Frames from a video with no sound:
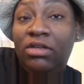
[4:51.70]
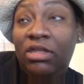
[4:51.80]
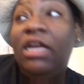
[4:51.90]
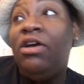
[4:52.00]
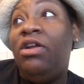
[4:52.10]

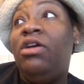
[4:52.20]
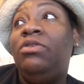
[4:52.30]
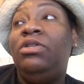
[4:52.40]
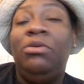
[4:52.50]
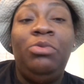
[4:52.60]
they're gonna
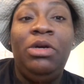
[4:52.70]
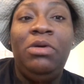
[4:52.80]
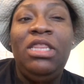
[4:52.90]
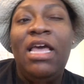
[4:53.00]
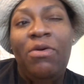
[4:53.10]
go somewhere
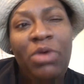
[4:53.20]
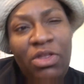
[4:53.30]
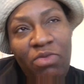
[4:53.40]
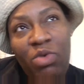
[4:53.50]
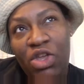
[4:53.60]
with that.
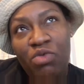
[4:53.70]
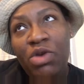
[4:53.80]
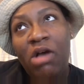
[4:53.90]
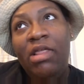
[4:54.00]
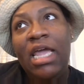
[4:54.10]
When you
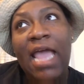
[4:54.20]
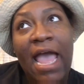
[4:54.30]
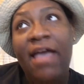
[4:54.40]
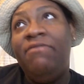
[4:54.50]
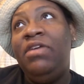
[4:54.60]
know they
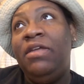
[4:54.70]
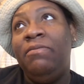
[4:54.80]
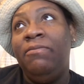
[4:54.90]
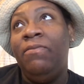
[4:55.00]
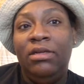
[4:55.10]
have it,
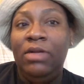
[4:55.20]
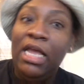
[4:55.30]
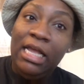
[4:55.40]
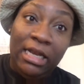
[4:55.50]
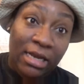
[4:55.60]

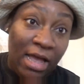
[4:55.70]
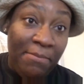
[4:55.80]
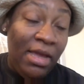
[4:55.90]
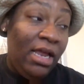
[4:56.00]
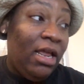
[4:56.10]
Naked. I
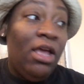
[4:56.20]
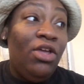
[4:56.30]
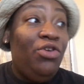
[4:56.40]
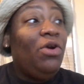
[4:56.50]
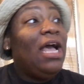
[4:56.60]
mean,
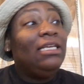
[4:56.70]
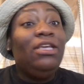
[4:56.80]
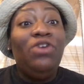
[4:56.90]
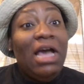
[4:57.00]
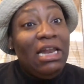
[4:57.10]
you
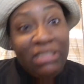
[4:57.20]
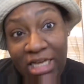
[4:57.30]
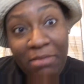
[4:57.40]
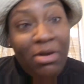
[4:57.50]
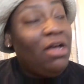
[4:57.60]
got a
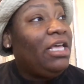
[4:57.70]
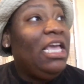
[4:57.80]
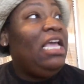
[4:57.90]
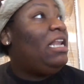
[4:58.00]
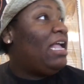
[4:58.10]
T-ball
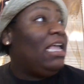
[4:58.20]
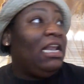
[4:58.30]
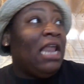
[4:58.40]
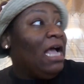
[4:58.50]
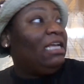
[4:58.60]
kid that
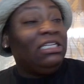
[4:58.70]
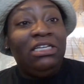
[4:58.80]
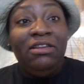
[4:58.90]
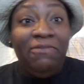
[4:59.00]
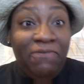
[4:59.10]
can knock it
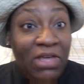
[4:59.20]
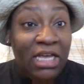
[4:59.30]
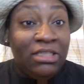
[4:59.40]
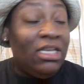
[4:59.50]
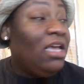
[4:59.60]
to the
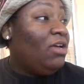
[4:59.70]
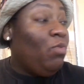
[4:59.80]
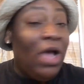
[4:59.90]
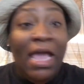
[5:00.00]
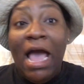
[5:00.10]
fence,
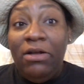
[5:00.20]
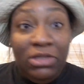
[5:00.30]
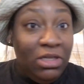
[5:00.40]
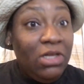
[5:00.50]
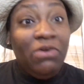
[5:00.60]
way
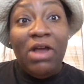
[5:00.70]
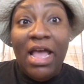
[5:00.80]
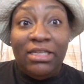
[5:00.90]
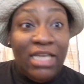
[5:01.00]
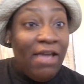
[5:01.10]
out to the
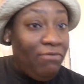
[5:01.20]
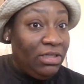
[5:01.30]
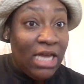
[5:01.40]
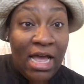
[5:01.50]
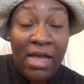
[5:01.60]
grass
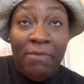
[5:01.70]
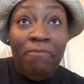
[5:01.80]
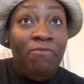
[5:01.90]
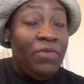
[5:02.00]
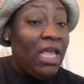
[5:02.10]
every
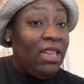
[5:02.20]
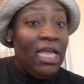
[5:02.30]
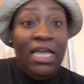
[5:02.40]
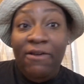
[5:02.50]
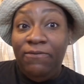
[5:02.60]
time, and
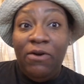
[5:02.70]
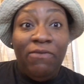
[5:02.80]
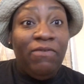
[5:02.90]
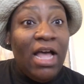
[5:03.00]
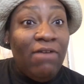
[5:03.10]
they get 4
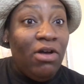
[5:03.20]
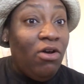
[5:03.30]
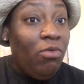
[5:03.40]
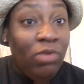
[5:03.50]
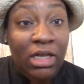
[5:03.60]
or 5
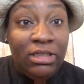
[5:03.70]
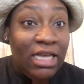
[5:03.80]
home runs